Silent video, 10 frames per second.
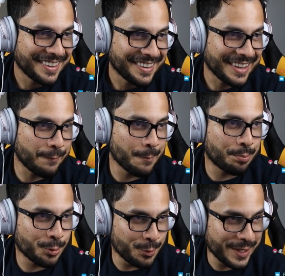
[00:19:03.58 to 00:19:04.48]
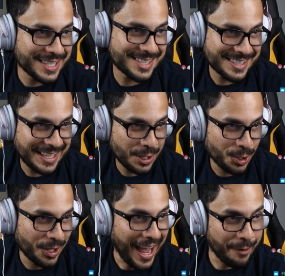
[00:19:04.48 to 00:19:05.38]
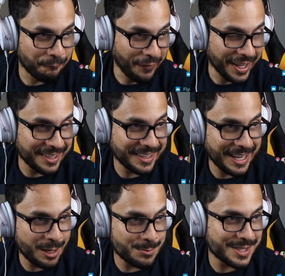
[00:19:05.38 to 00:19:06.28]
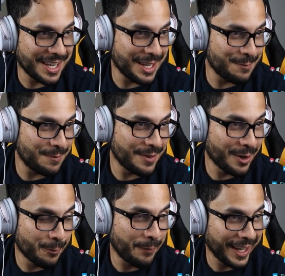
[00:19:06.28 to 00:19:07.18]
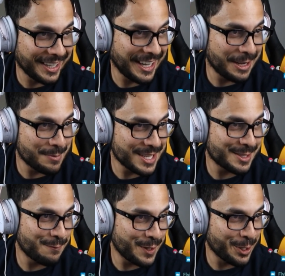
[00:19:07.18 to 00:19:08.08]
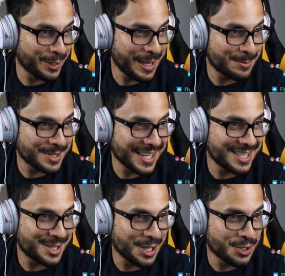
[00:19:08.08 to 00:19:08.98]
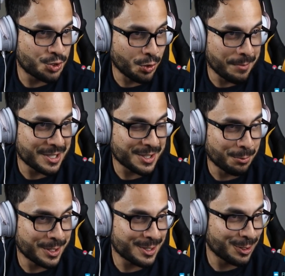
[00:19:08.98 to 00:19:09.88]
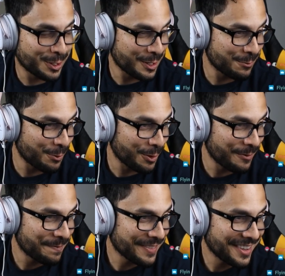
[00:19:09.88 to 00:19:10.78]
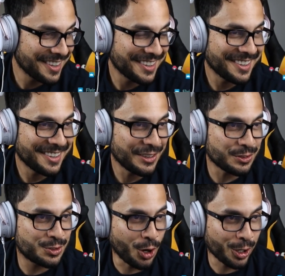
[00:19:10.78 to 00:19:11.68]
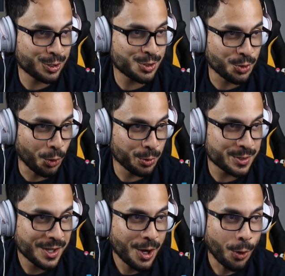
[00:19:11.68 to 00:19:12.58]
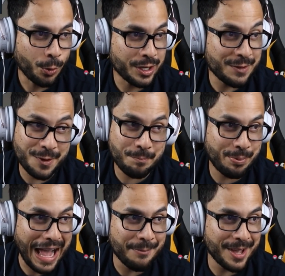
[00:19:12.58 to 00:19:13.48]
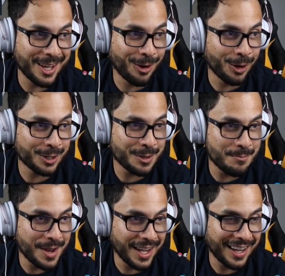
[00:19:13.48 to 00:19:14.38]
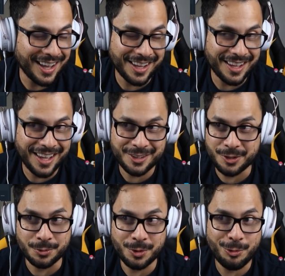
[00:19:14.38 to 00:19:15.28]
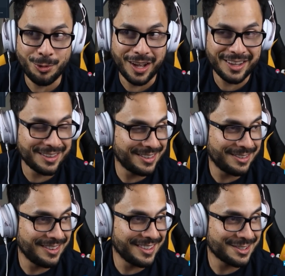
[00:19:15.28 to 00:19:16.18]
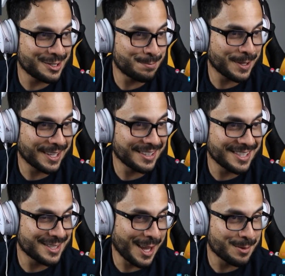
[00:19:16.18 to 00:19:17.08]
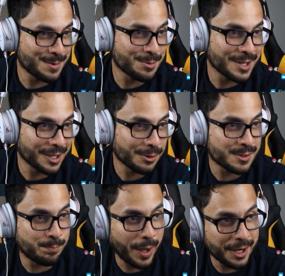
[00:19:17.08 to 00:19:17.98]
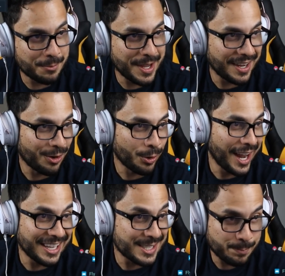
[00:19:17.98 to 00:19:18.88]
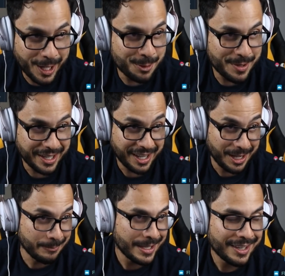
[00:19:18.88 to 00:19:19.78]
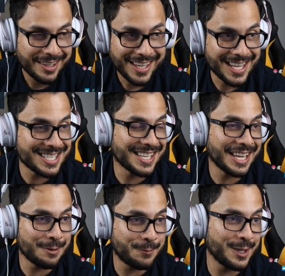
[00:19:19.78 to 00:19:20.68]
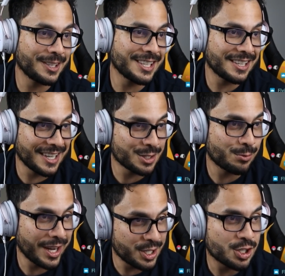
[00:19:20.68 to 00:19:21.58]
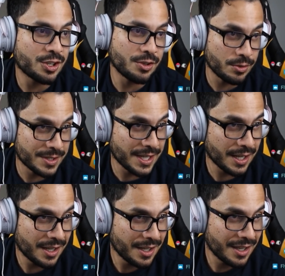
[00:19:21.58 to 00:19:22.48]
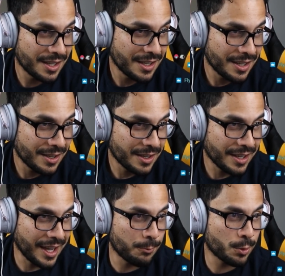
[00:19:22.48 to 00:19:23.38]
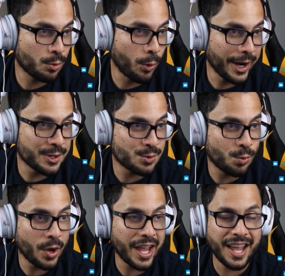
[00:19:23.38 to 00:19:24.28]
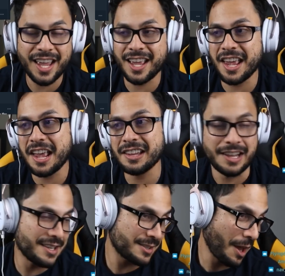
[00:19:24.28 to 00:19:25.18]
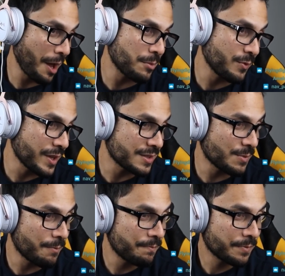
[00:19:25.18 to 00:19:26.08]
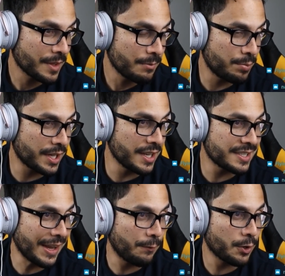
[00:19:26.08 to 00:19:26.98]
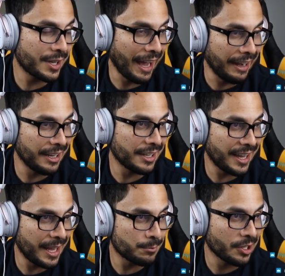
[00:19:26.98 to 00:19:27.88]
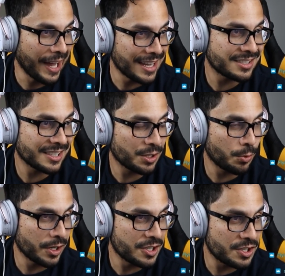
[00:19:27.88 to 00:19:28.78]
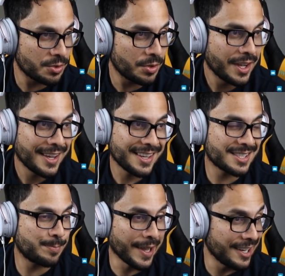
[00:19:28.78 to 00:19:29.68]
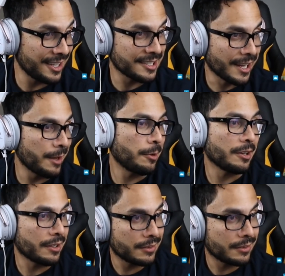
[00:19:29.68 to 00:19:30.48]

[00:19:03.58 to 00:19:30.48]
If improving skill at fighting fighting enemies in video games is the enjoyment someone is looking for, Dark Souls or even Batman Arkham Knight, I don't know why she's picking these games in particular. Spider-Man or any Spider-Man game is infinitely less rage-inducing and requires way less time investment. Because if you're getting a game, the last thing you want to do is spend any time on it.